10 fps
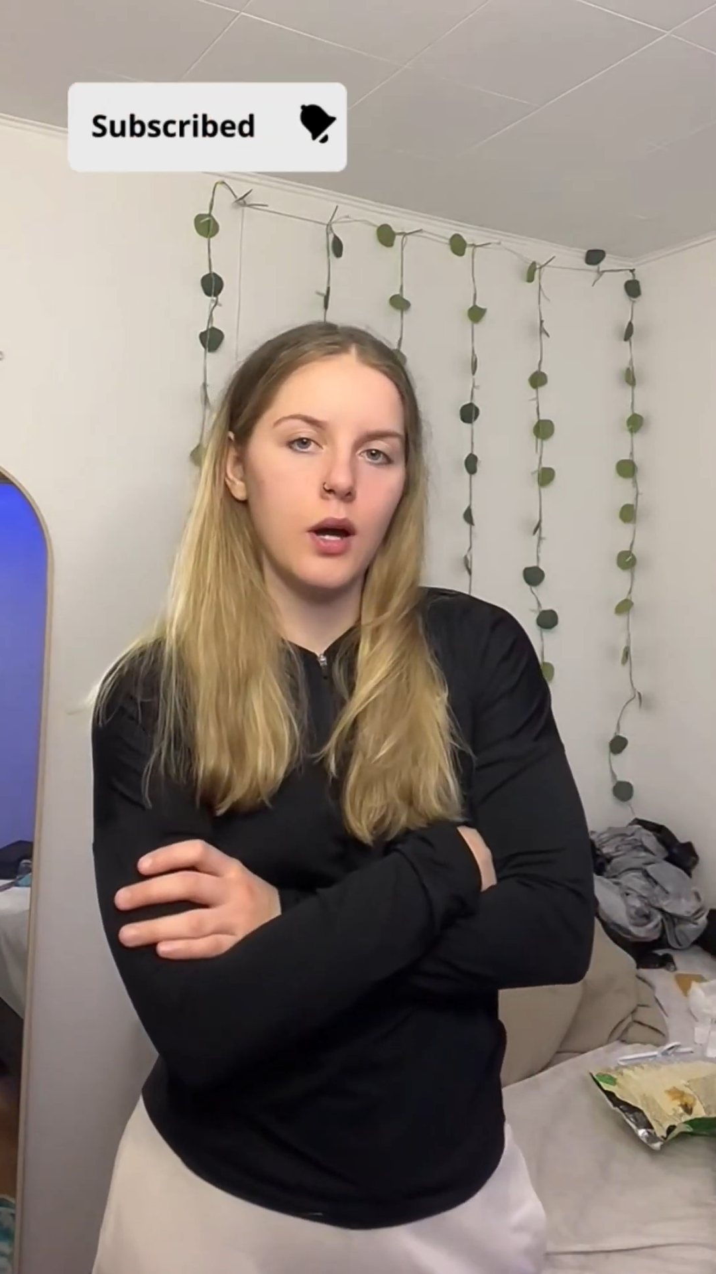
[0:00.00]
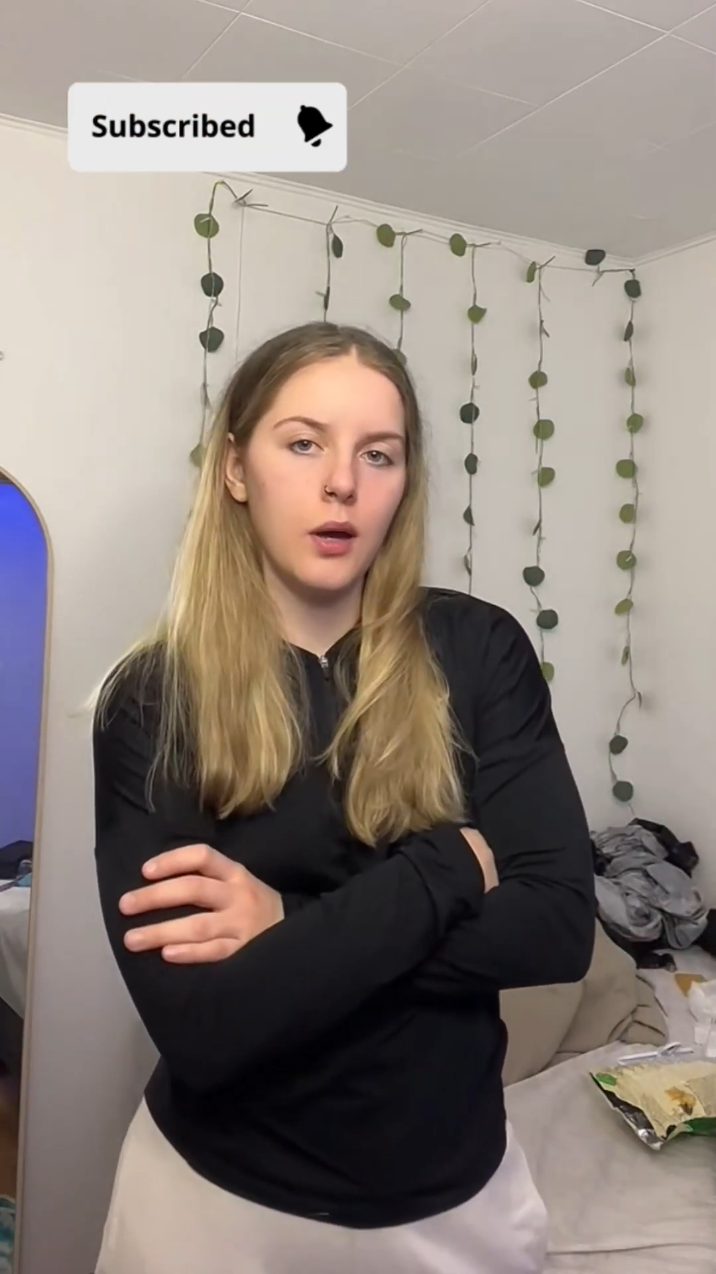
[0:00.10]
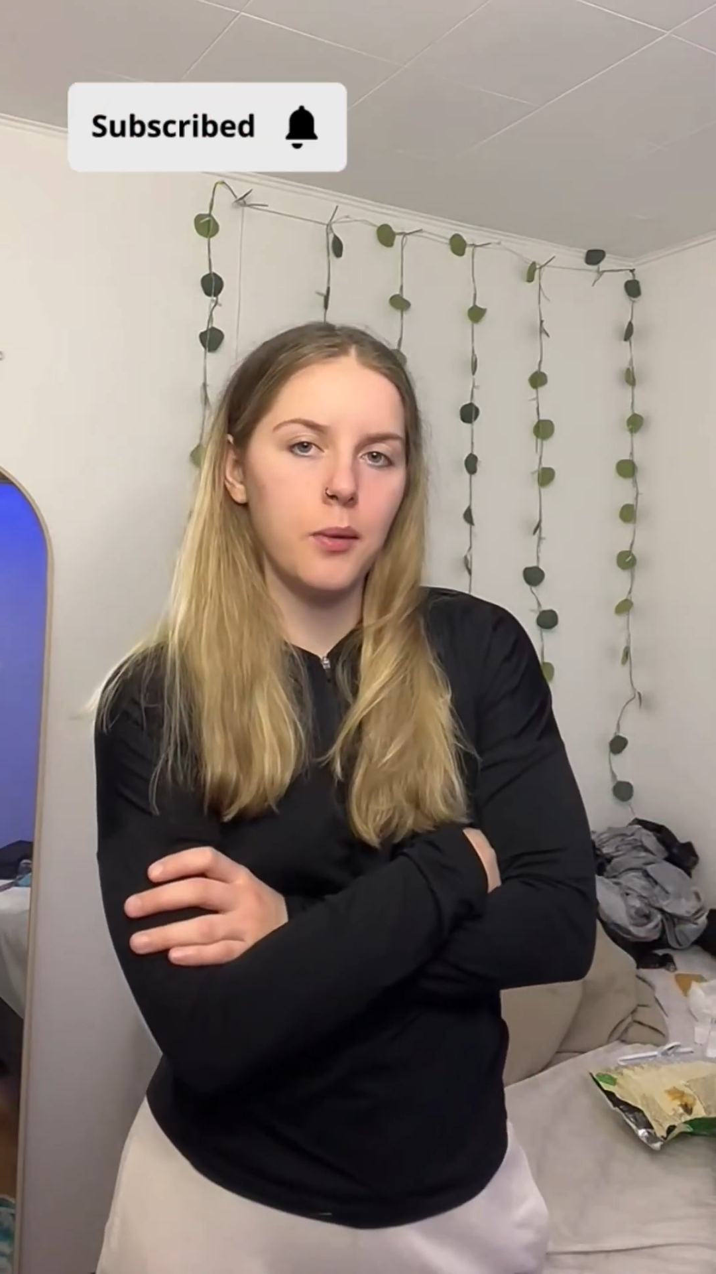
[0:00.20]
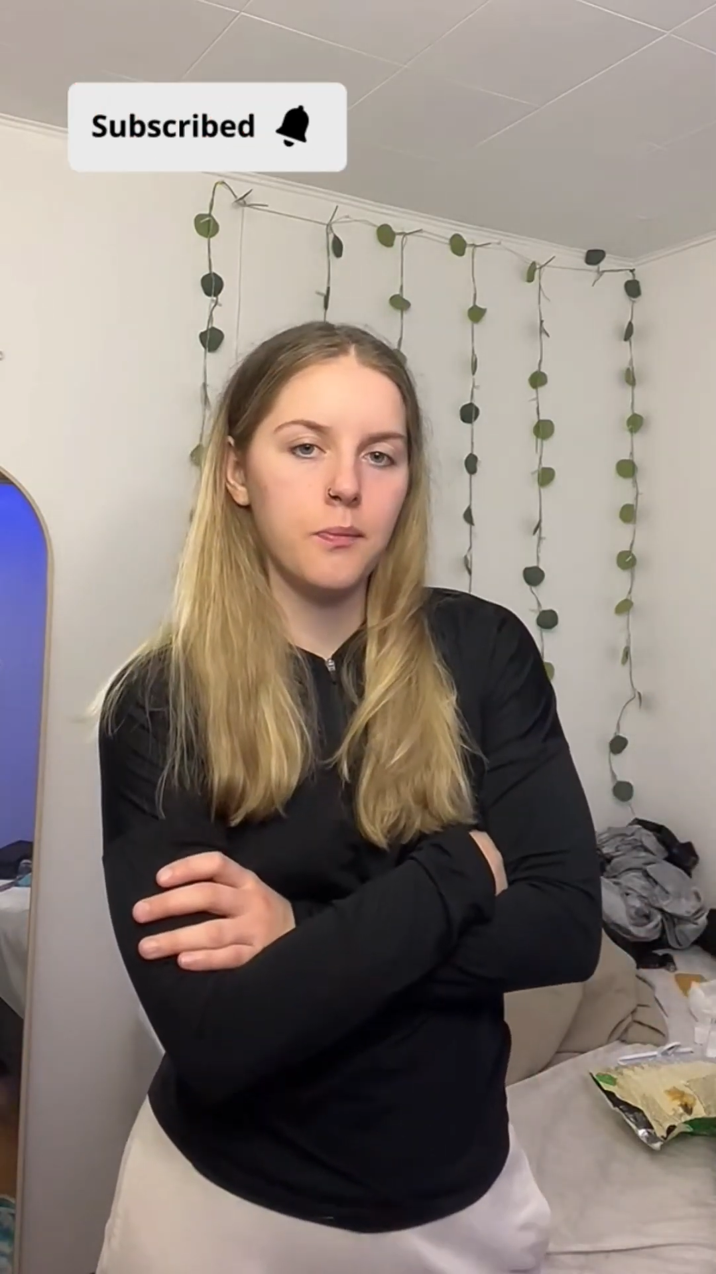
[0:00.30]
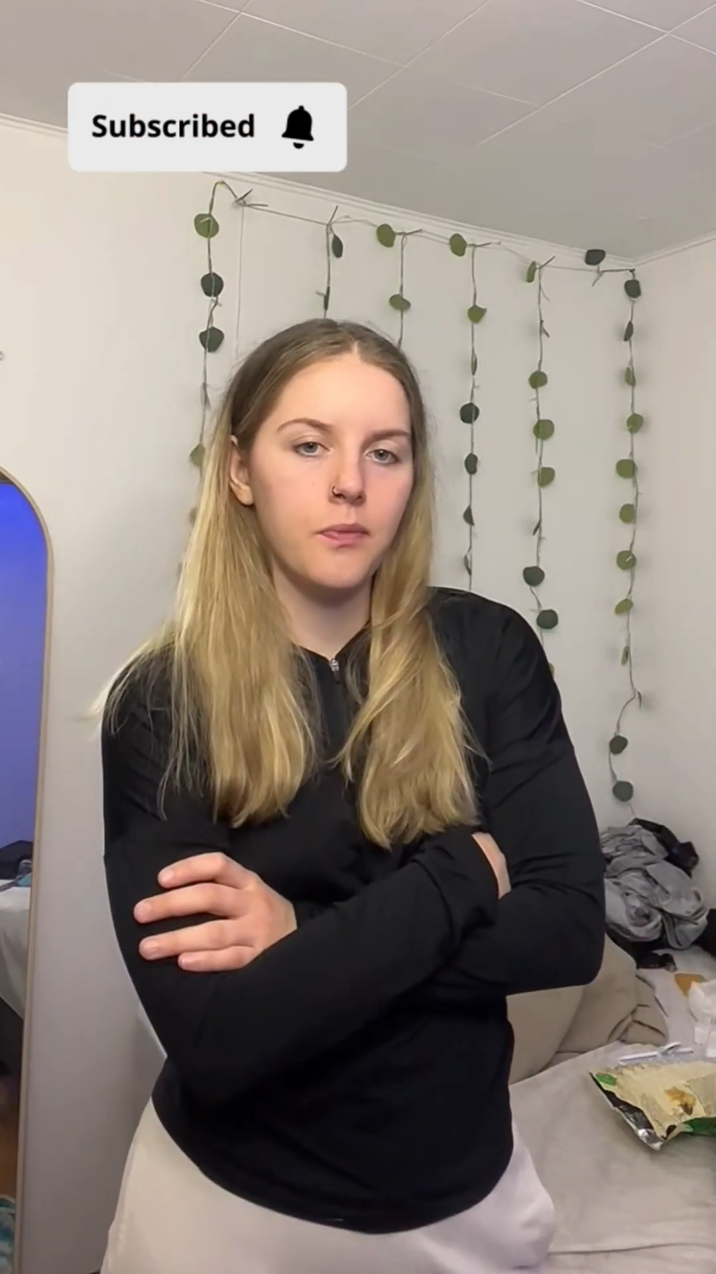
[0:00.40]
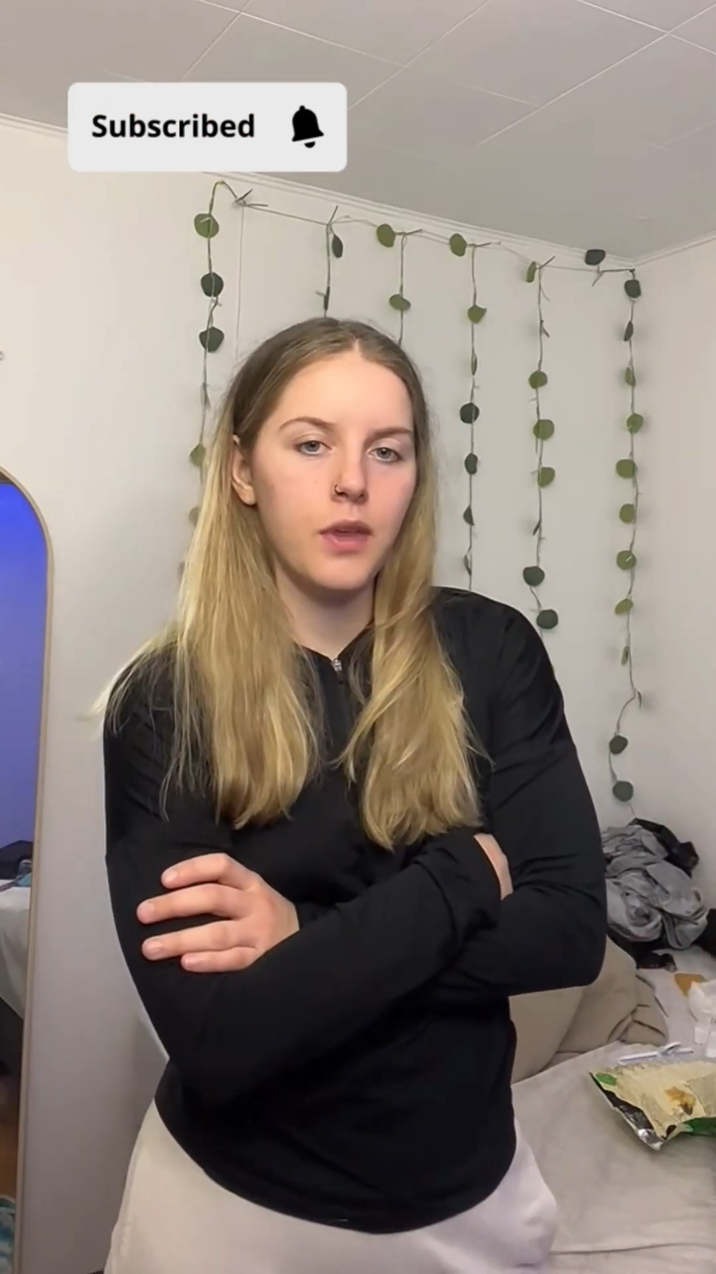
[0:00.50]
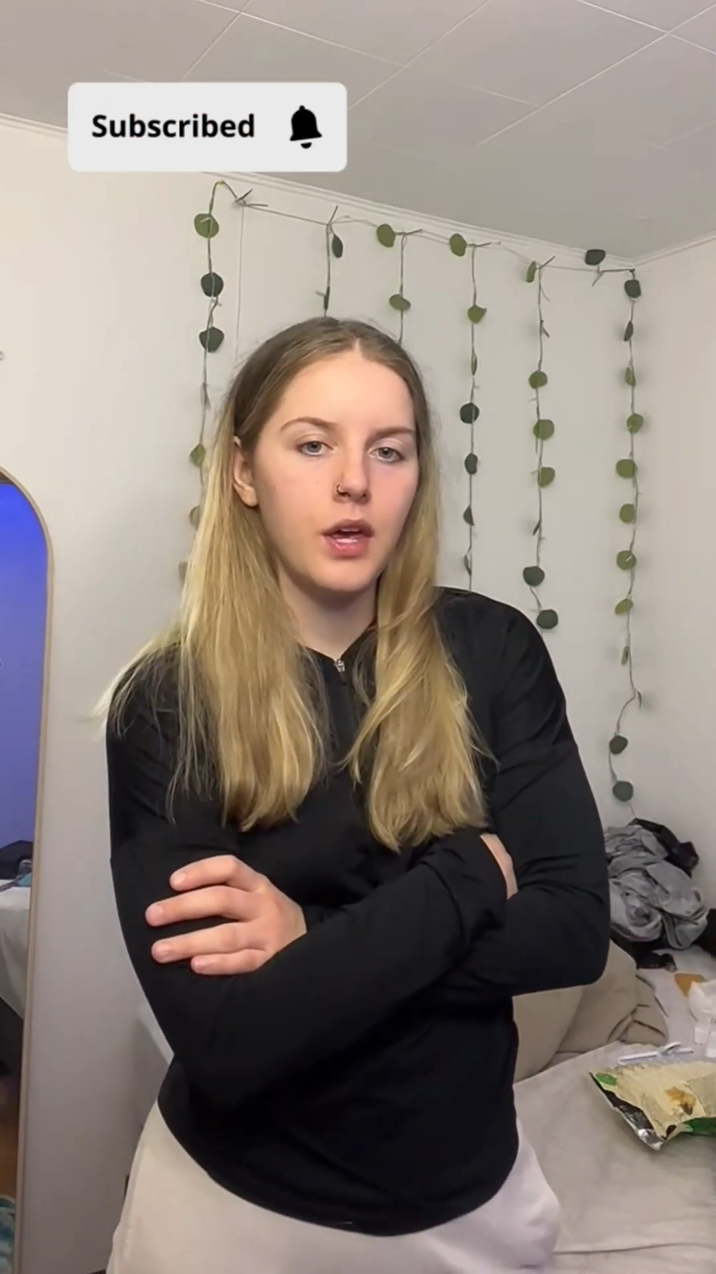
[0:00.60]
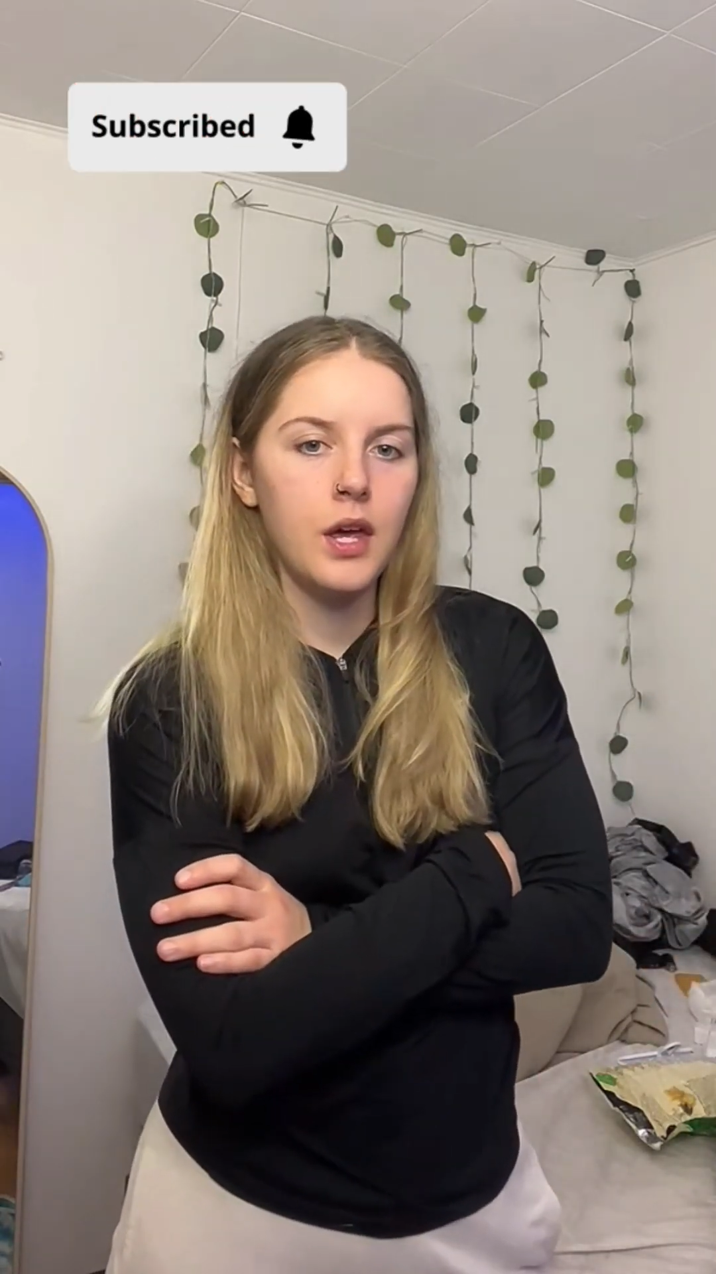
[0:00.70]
um